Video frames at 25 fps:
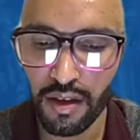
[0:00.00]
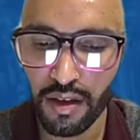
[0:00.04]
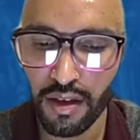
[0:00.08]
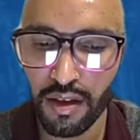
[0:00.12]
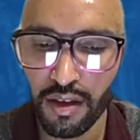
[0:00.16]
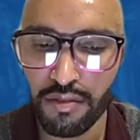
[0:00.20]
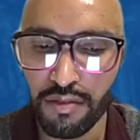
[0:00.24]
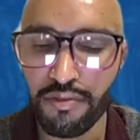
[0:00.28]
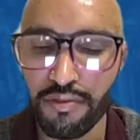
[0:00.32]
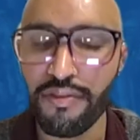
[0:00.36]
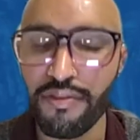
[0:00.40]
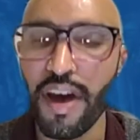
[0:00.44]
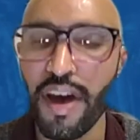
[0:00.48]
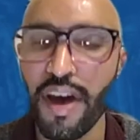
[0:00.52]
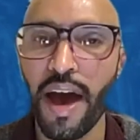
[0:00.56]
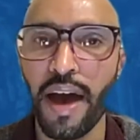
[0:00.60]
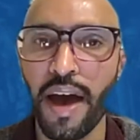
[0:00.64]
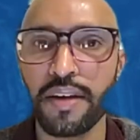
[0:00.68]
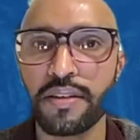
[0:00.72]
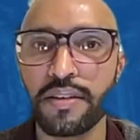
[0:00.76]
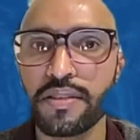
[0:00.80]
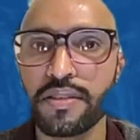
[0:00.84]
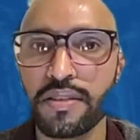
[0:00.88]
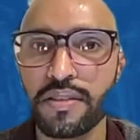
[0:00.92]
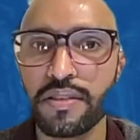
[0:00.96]
In
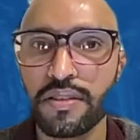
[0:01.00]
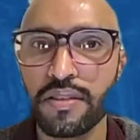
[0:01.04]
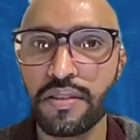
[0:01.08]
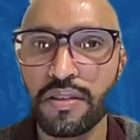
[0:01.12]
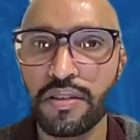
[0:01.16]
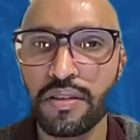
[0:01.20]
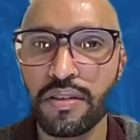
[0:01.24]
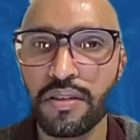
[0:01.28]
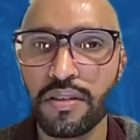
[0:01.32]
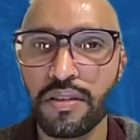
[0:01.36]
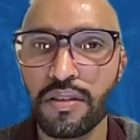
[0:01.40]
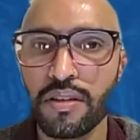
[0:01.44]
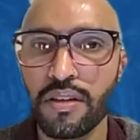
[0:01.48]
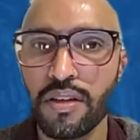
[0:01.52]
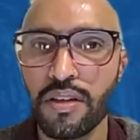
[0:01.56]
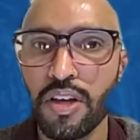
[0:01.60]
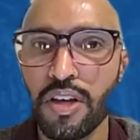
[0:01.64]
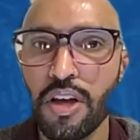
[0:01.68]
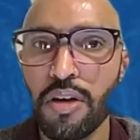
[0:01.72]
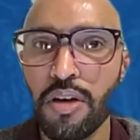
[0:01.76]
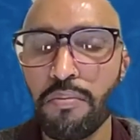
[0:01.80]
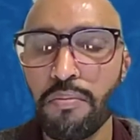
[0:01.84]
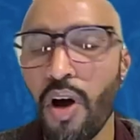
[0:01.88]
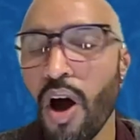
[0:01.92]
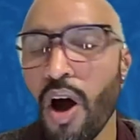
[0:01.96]
fact,
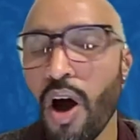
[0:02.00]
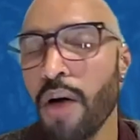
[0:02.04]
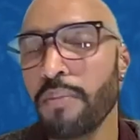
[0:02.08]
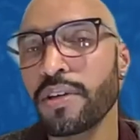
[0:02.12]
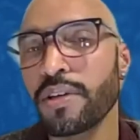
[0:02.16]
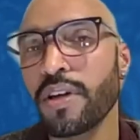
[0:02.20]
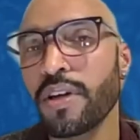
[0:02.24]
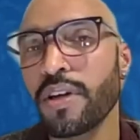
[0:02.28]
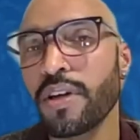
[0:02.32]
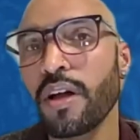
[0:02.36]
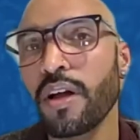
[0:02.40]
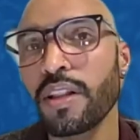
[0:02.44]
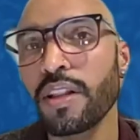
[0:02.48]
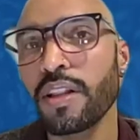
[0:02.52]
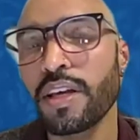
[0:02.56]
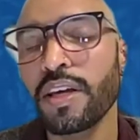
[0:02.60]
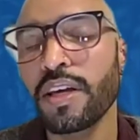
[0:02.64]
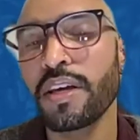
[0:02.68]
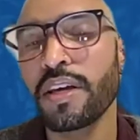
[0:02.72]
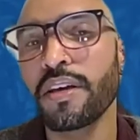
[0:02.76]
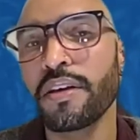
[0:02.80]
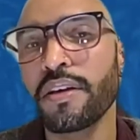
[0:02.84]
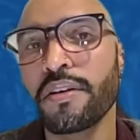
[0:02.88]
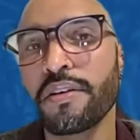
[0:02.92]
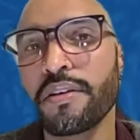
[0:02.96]
Muhammad
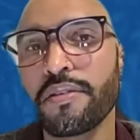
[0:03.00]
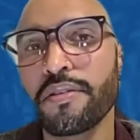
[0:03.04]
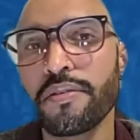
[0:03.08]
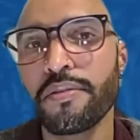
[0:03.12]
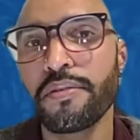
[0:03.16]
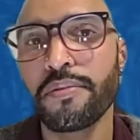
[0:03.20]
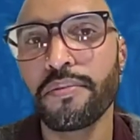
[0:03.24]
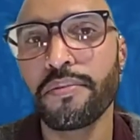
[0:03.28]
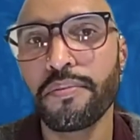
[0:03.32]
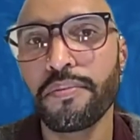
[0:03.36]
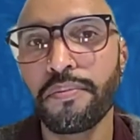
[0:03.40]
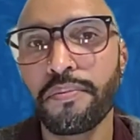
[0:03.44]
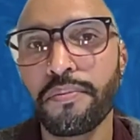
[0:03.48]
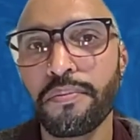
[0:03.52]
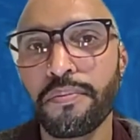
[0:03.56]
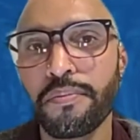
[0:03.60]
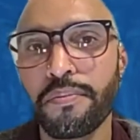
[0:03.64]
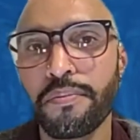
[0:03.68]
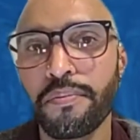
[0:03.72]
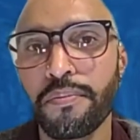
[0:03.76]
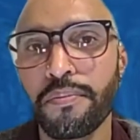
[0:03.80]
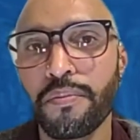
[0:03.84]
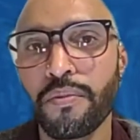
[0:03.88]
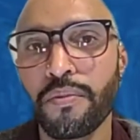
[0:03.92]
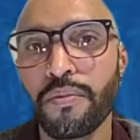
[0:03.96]
Ali,
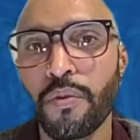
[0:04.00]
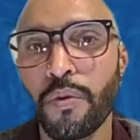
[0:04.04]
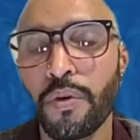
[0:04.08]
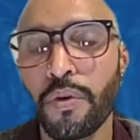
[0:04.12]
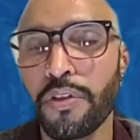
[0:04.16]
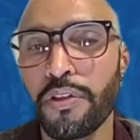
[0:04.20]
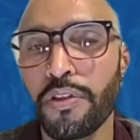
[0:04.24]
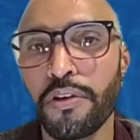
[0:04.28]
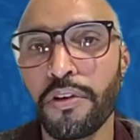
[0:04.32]
one of the